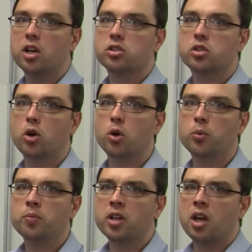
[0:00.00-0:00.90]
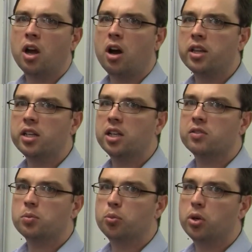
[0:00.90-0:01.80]
So I think it
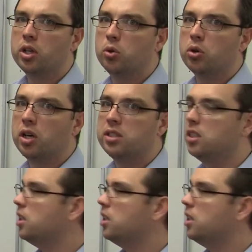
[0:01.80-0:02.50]
gives a pretty good idea.